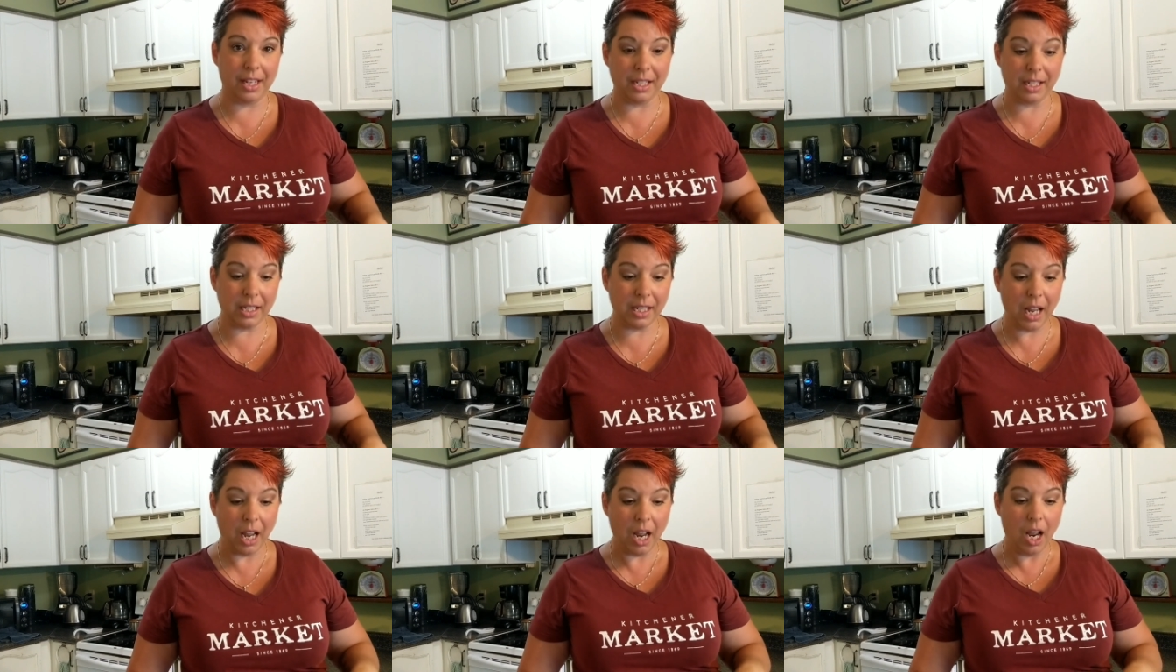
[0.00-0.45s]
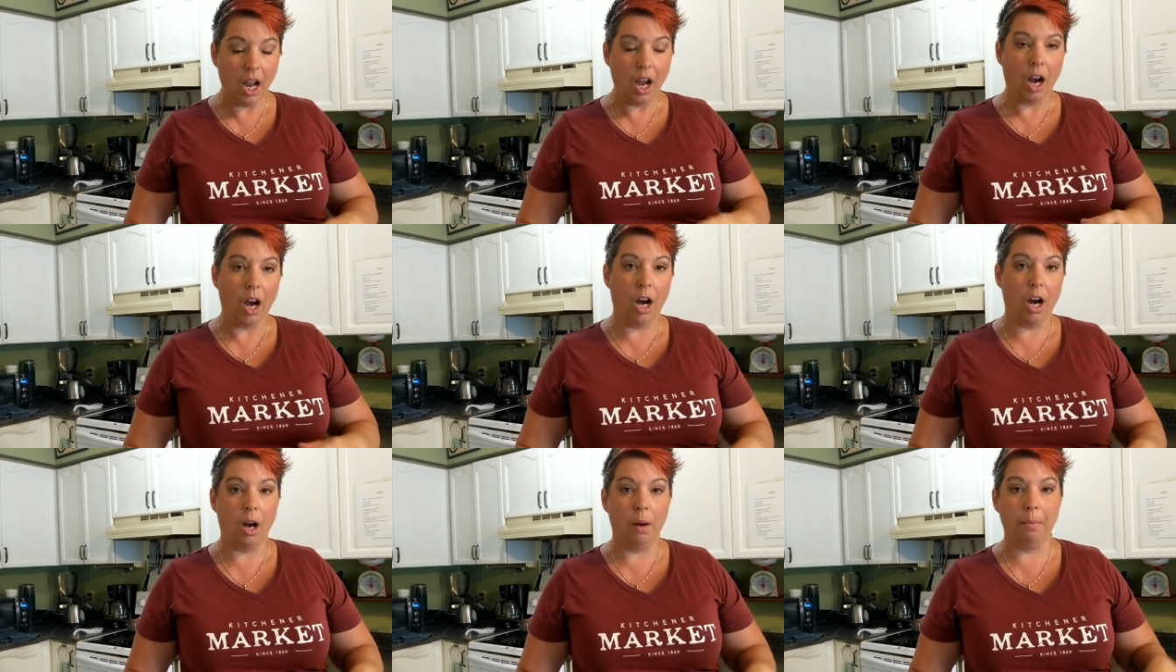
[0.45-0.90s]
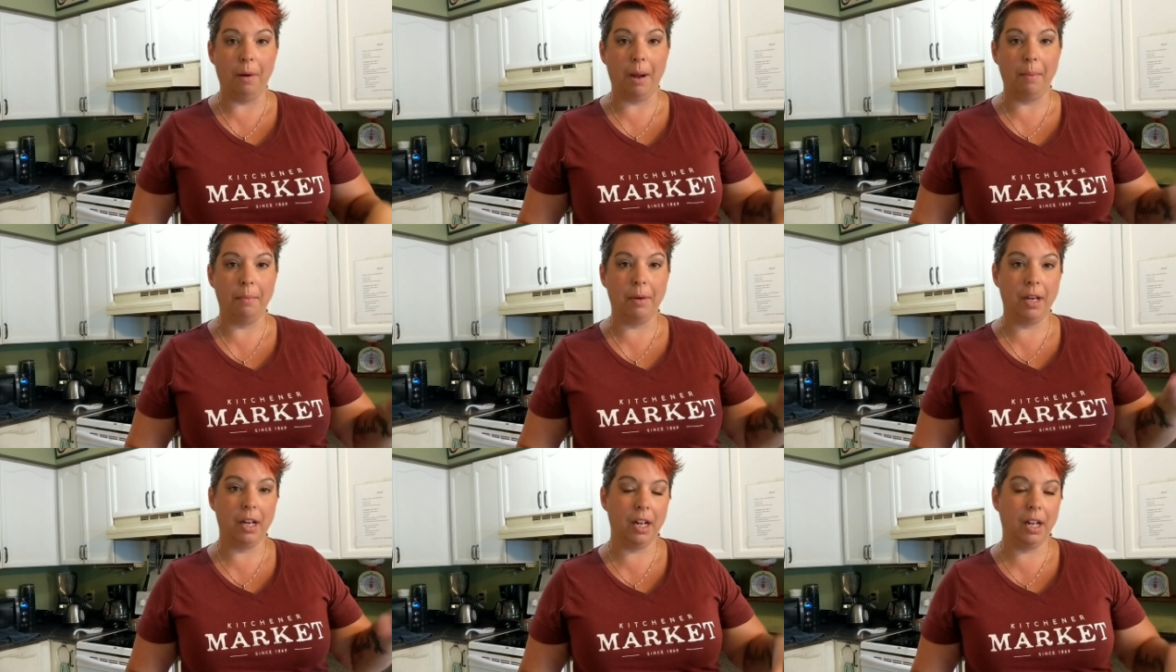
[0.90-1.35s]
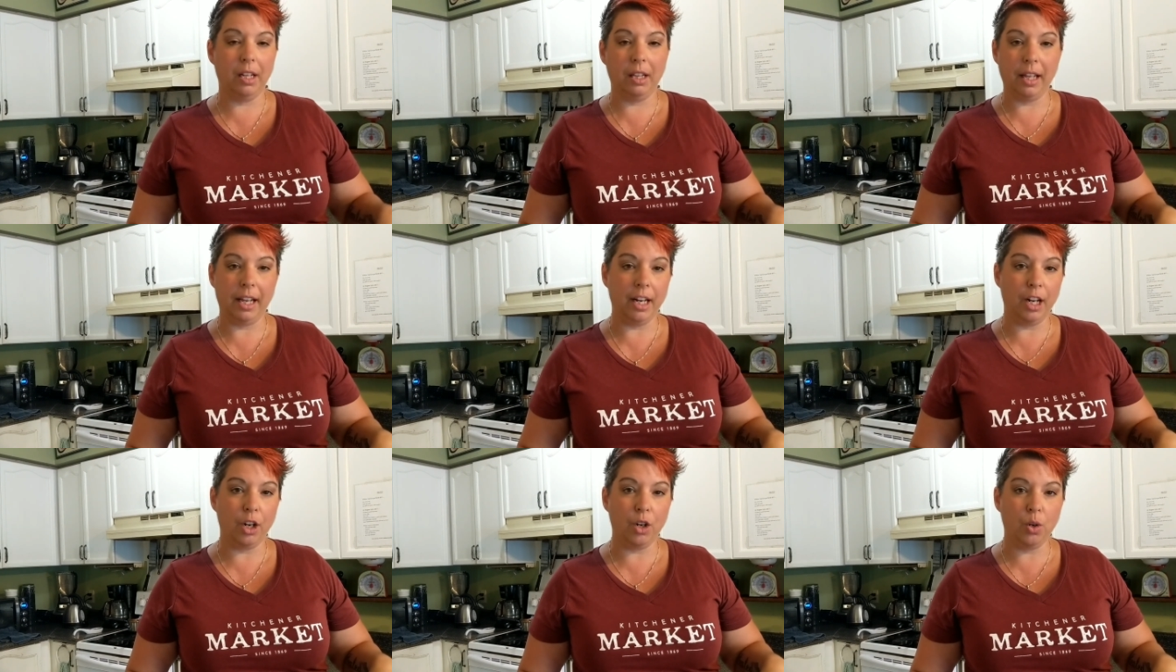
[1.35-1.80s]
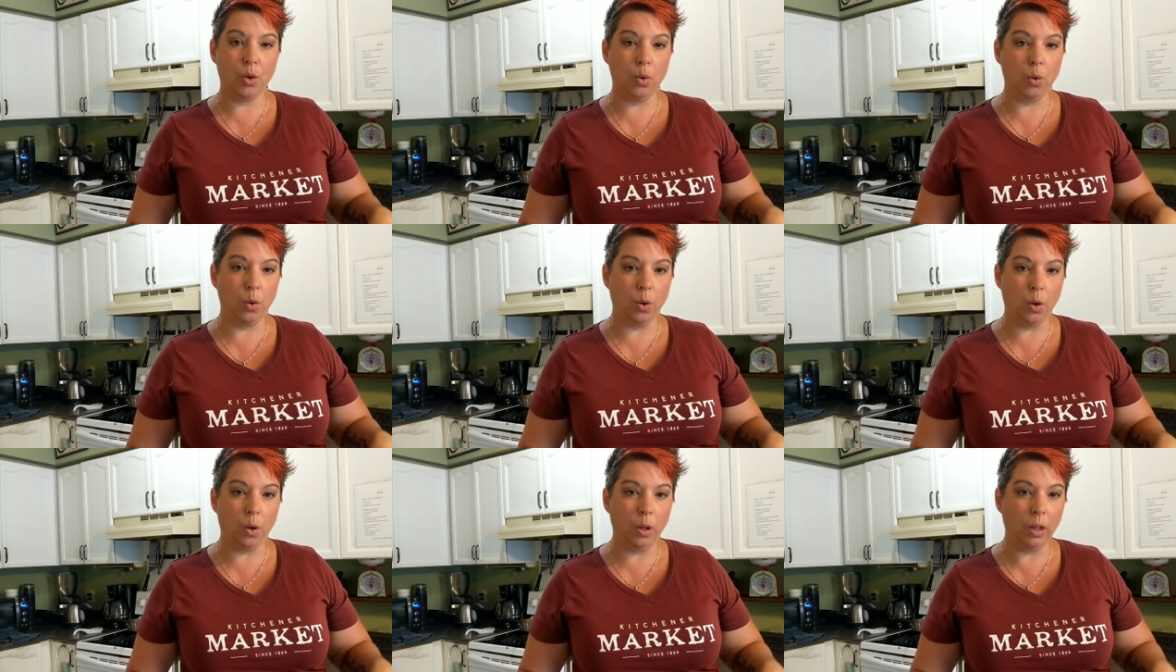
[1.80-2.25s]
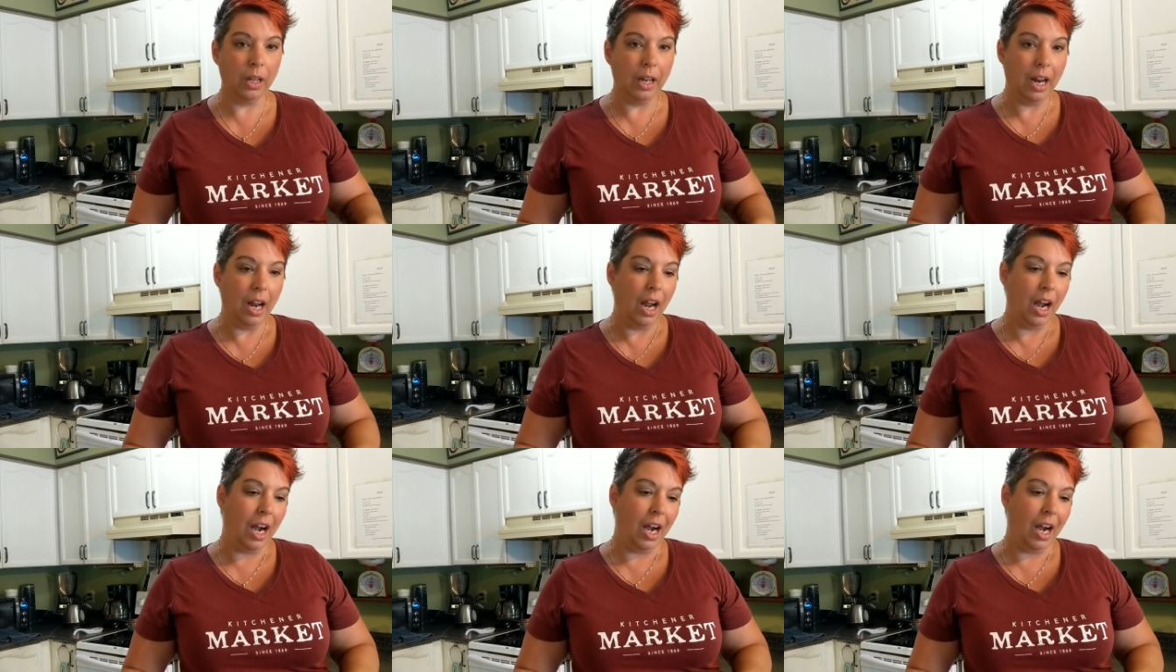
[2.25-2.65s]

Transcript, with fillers: this. Um, I'm gonna let it cool.